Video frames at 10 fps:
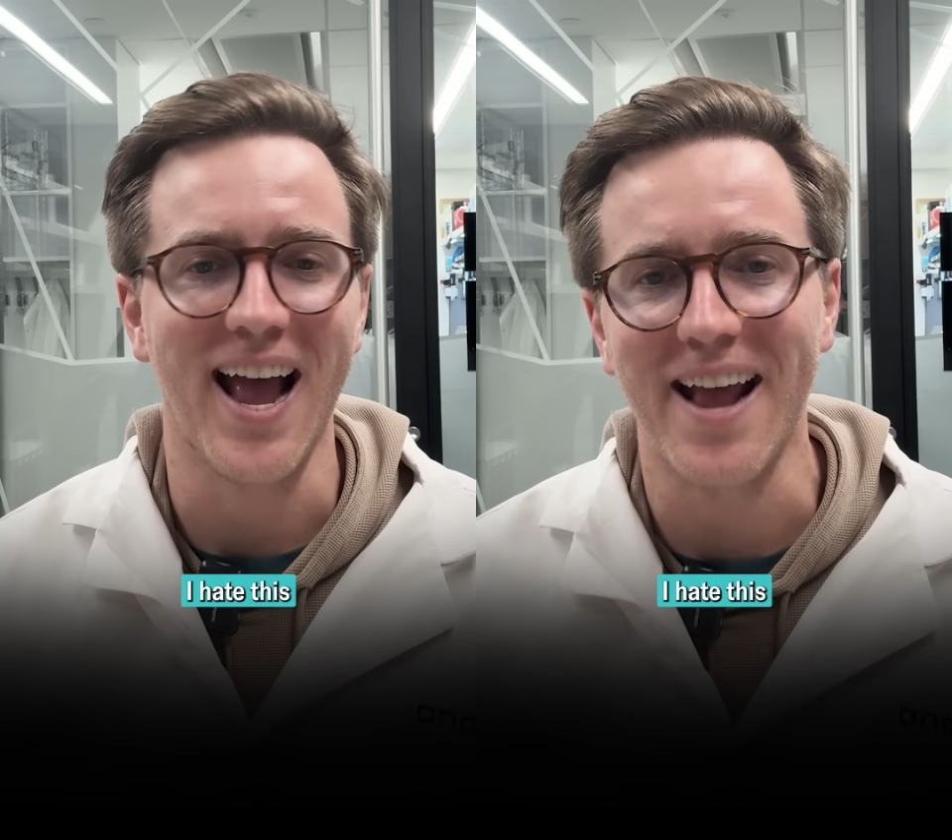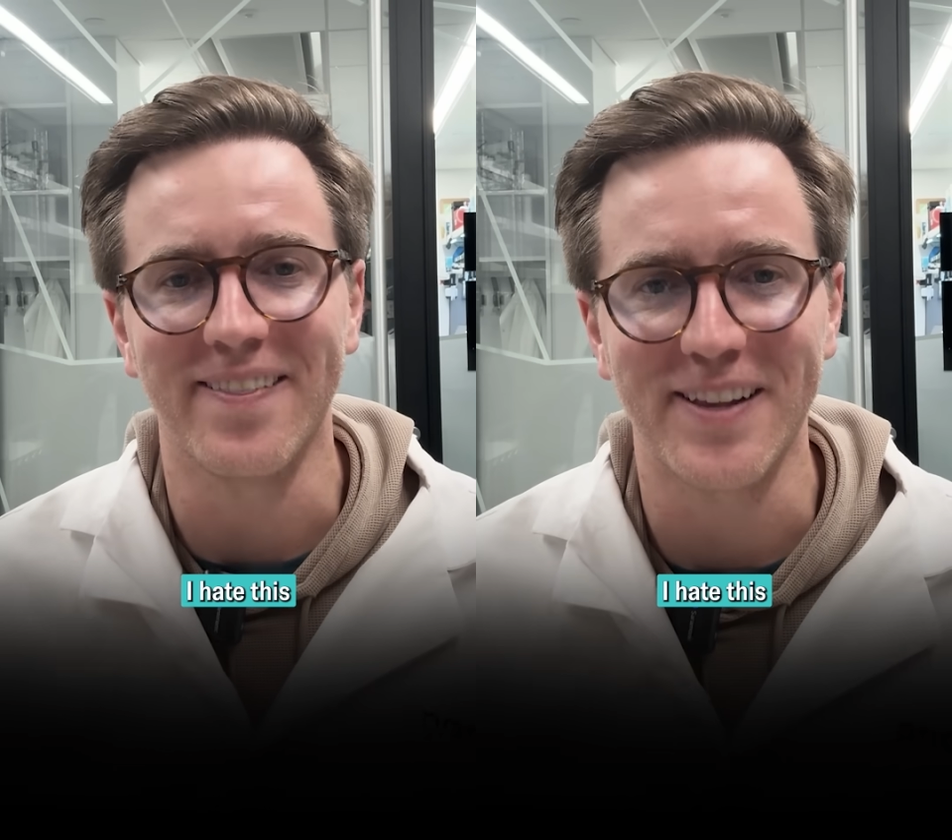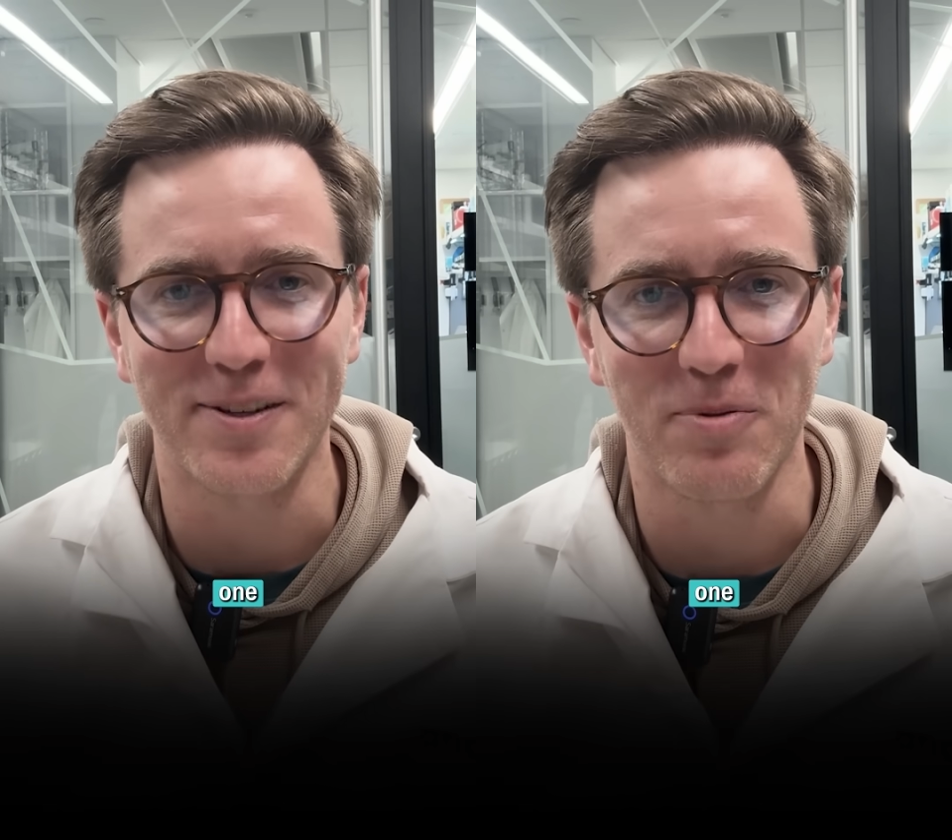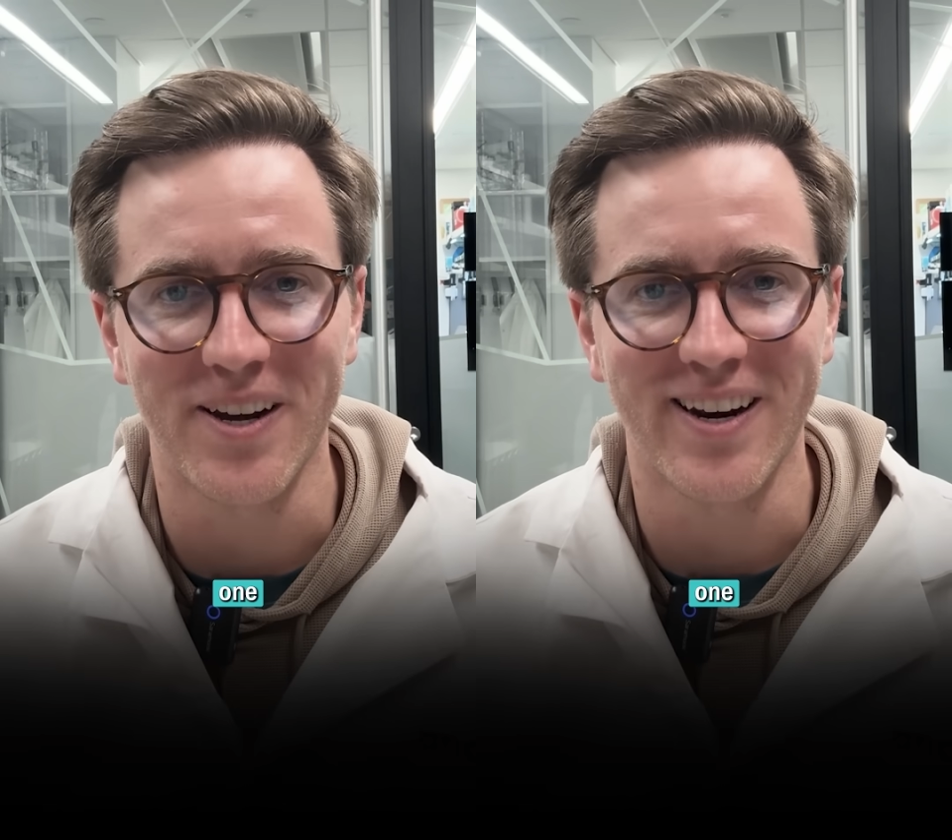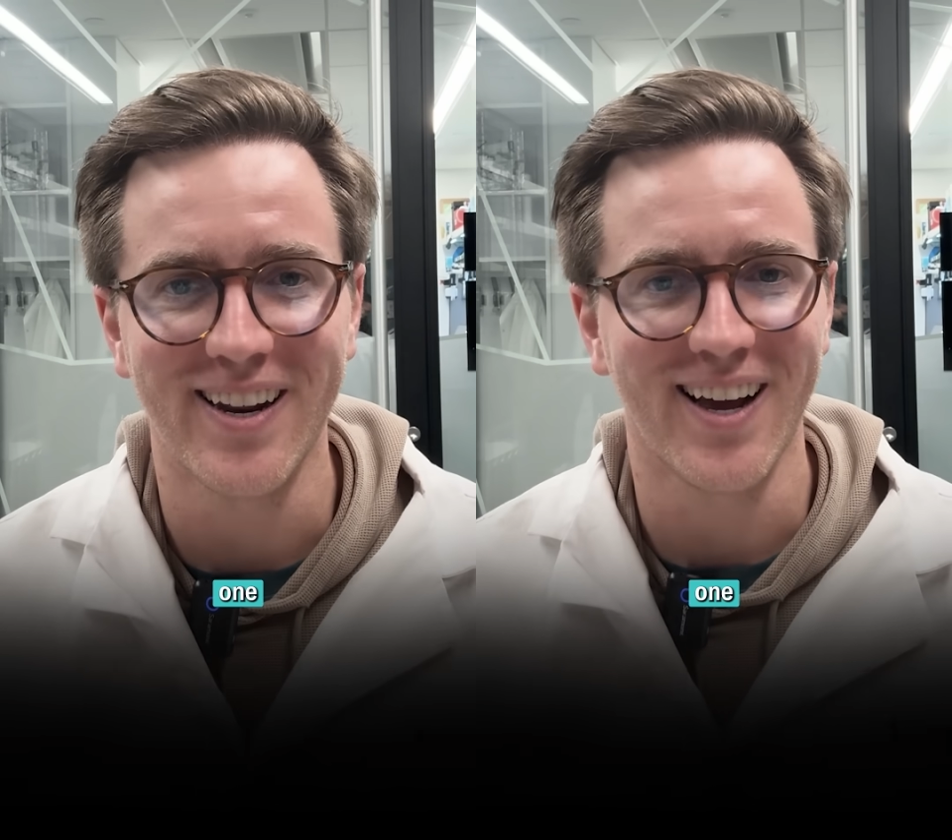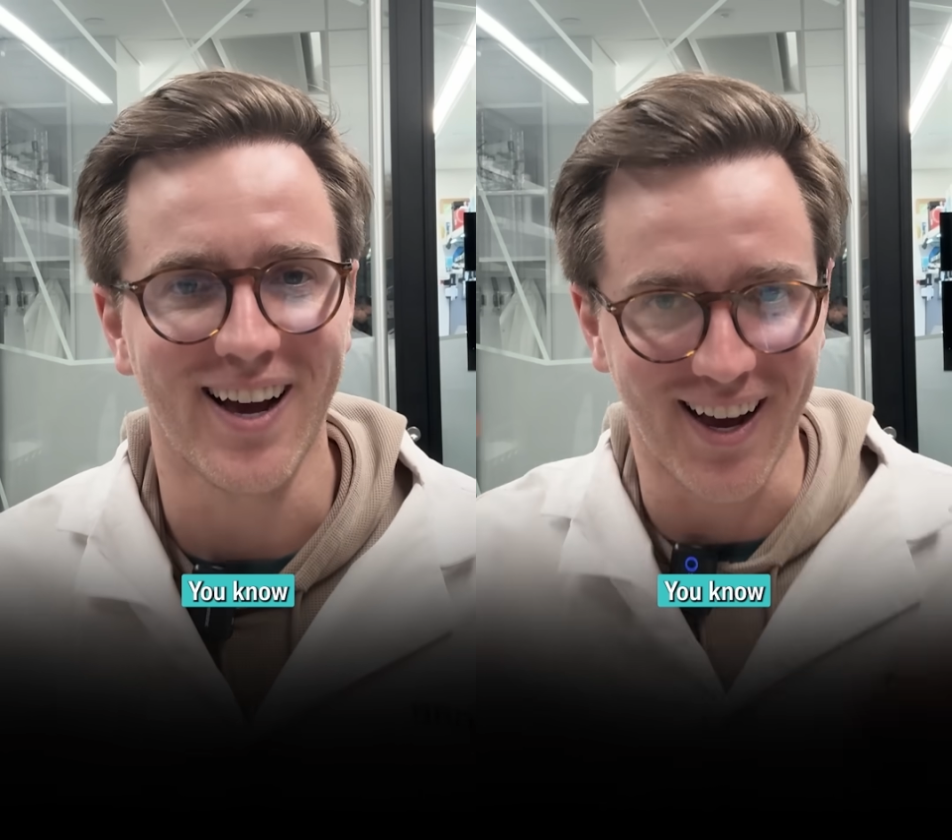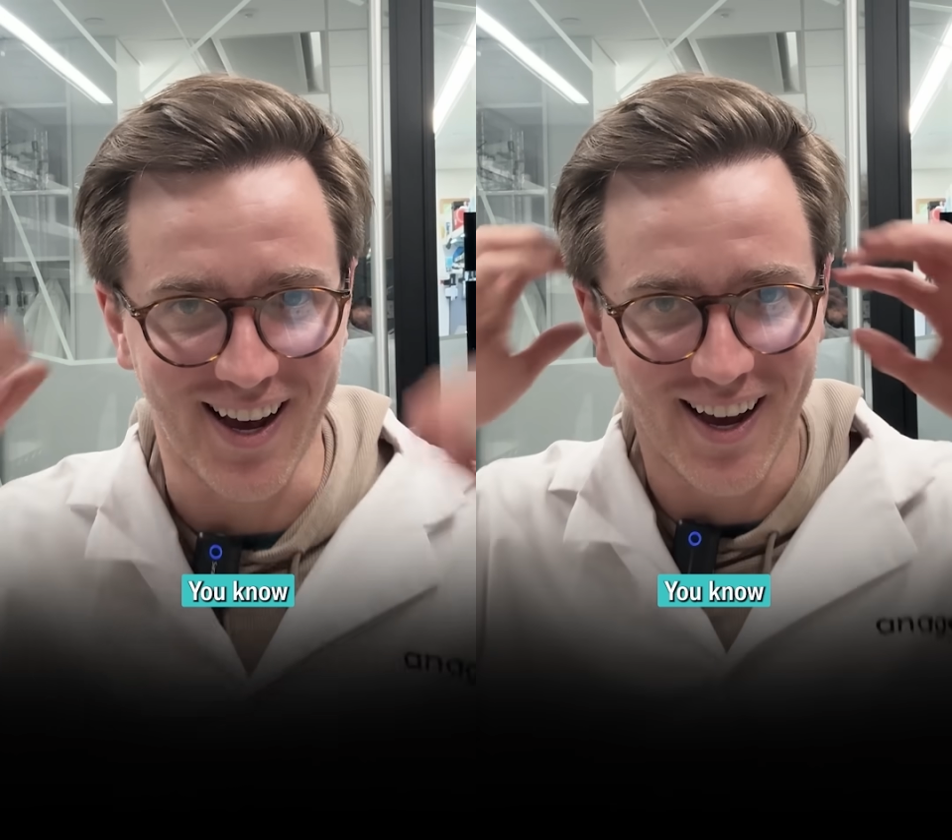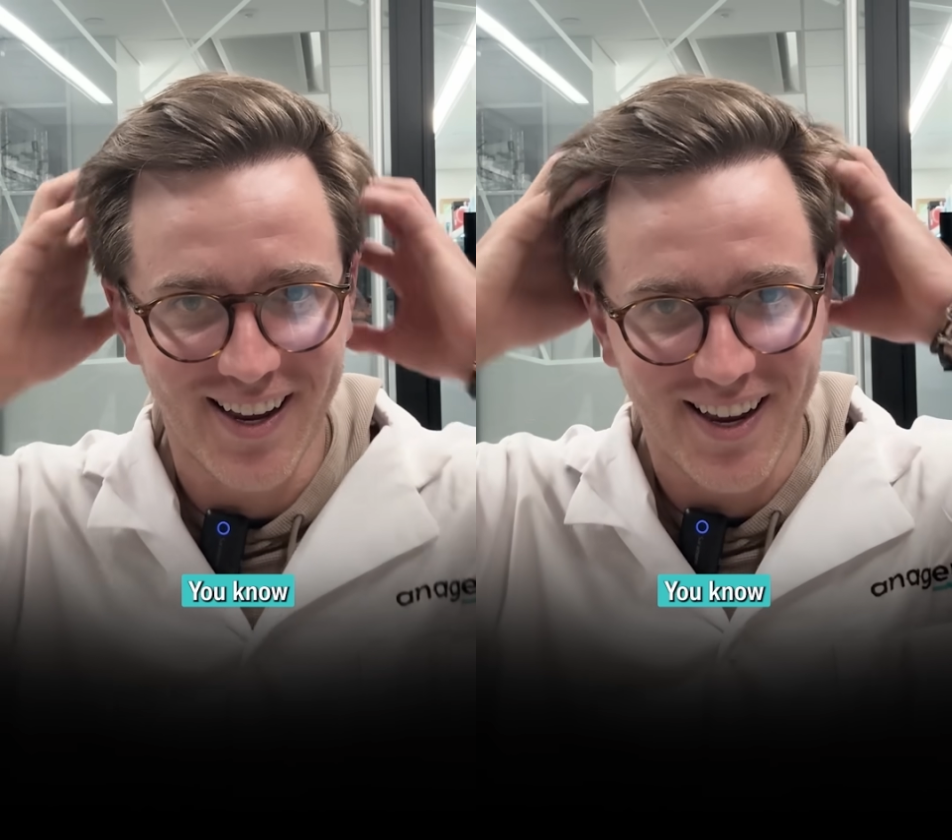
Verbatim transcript: I hate this one. Uh,